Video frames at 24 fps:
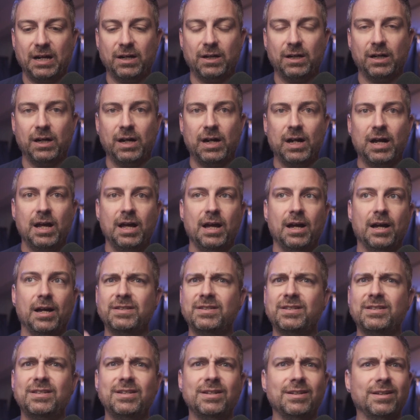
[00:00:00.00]
better,
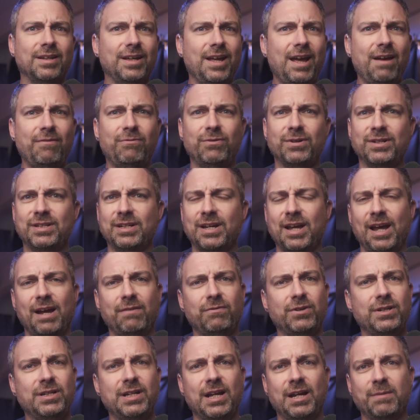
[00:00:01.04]
but it's still every
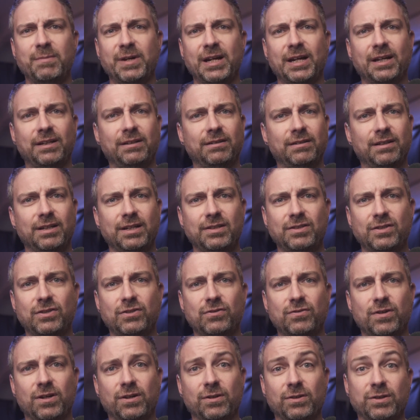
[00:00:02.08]
day, man, it's
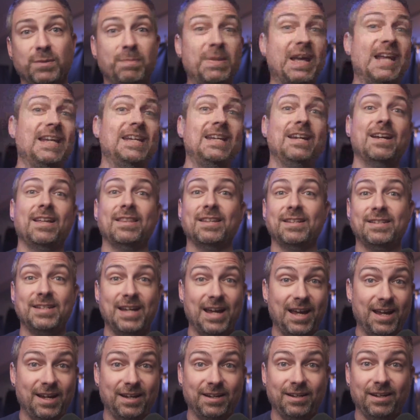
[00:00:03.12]
a struggle. Depending on the
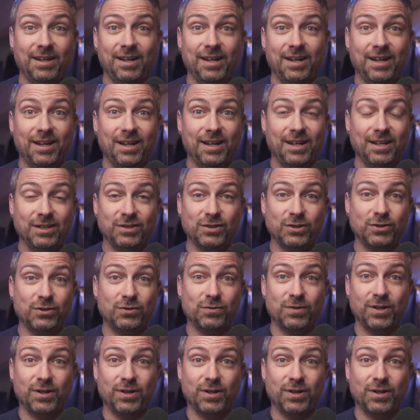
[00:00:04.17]
day, it's